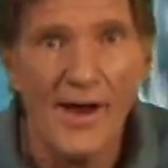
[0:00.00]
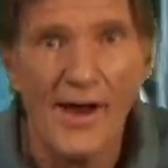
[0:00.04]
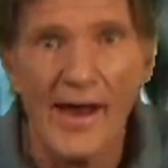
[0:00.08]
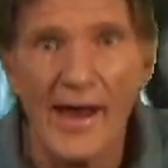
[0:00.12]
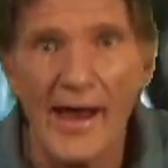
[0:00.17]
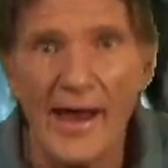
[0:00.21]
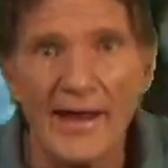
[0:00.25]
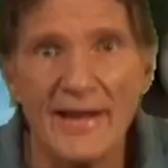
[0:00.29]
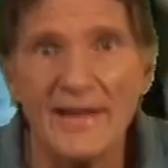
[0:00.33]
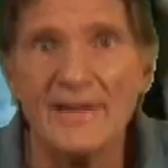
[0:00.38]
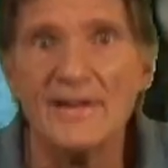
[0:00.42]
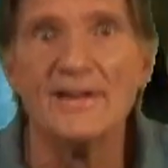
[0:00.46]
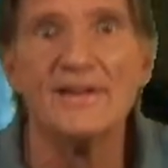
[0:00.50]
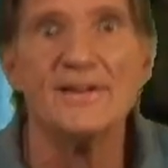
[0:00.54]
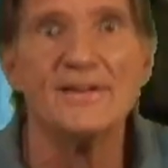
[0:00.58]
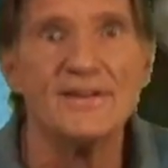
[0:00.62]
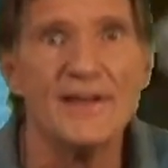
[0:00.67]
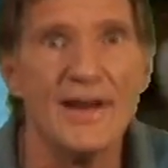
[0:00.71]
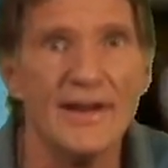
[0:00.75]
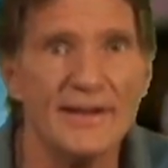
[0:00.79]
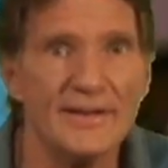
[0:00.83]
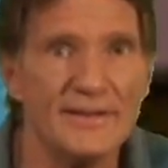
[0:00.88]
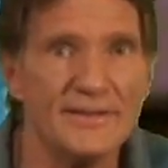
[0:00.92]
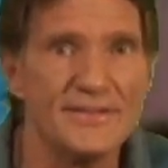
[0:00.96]
And
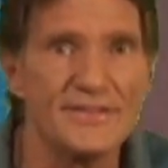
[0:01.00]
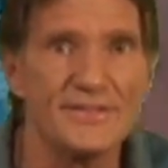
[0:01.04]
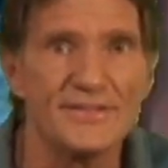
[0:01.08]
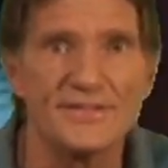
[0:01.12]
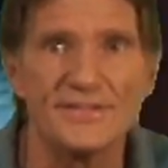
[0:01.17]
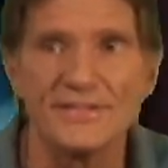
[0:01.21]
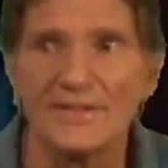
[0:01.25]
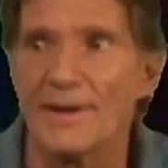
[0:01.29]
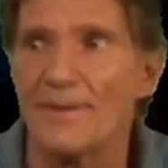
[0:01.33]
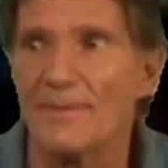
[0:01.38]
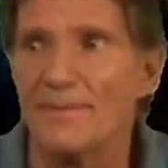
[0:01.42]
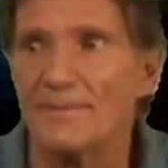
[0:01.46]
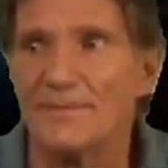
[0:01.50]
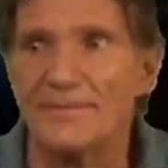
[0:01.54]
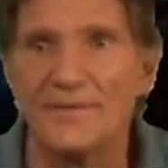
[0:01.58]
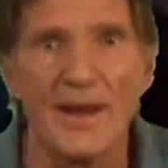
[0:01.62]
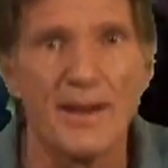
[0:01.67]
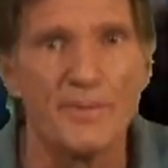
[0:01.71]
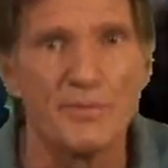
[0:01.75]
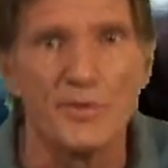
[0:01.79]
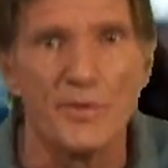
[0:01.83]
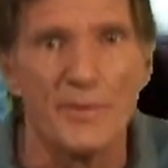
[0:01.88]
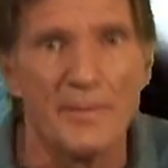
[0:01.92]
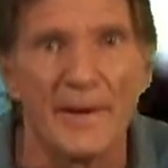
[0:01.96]
then
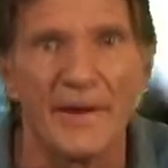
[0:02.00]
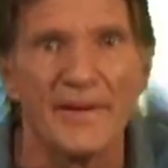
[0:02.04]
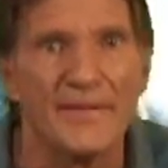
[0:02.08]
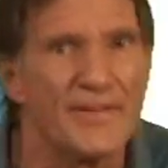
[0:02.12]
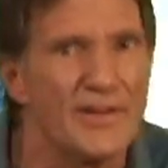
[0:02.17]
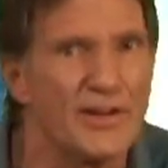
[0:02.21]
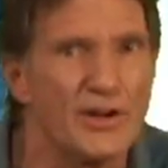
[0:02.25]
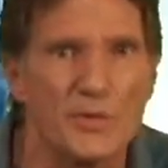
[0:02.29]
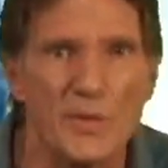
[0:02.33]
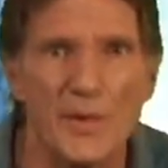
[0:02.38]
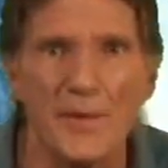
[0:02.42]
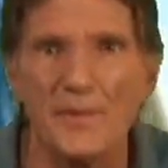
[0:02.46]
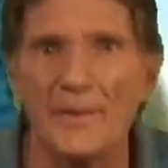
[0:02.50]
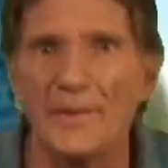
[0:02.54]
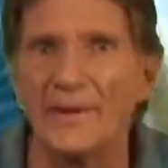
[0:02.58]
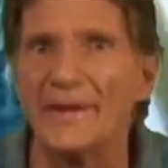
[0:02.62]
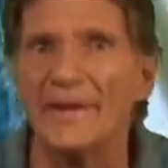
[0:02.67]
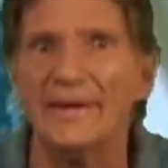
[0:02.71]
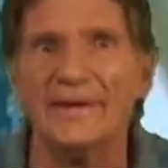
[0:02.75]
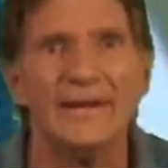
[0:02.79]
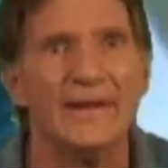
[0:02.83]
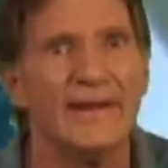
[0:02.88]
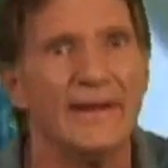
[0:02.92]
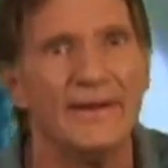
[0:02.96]
sometimes we're making things we
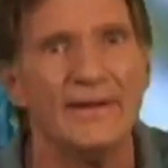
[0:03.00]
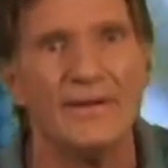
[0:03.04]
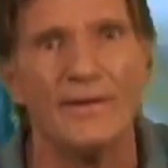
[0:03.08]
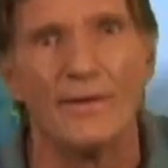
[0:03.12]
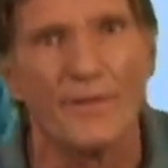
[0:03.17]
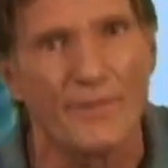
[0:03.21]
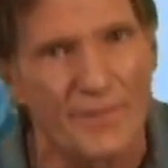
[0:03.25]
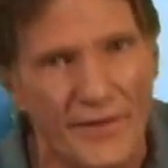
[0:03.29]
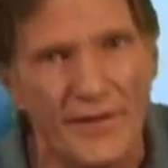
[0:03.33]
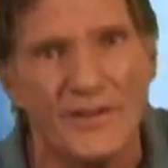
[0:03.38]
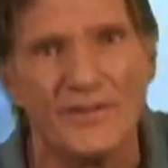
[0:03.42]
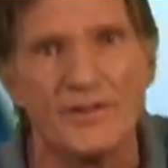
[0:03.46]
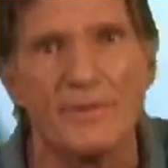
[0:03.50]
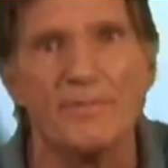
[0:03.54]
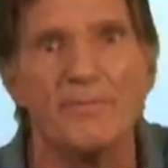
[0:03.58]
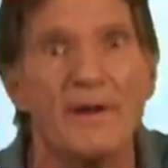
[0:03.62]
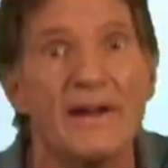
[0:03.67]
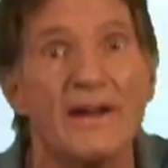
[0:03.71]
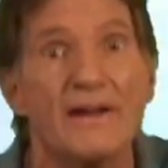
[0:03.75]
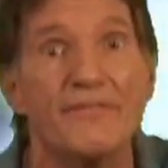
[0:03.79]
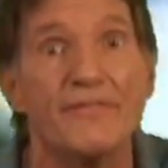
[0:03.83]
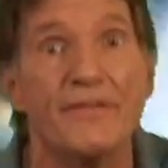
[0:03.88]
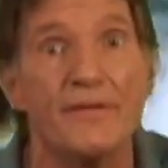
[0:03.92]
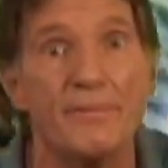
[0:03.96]
really need, things that
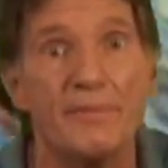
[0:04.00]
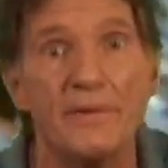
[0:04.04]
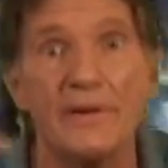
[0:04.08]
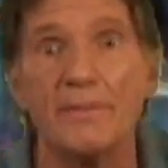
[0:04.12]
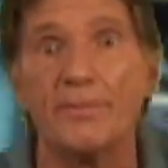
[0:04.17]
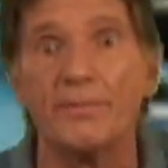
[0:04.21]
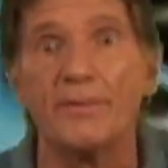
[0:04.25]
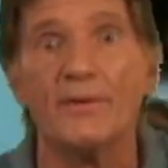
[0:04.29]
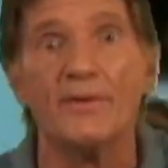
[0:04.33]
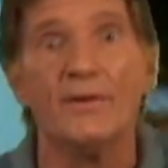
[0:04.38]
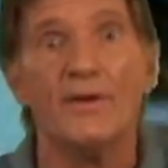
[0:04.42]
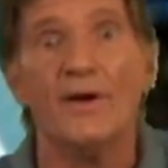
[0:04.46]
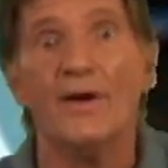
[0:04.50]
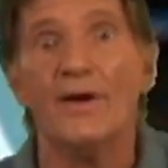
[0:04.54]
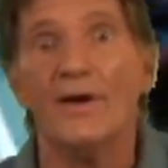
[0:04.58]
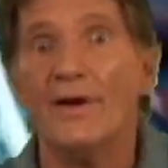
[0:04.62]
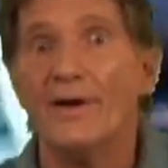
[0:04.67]
benefit people.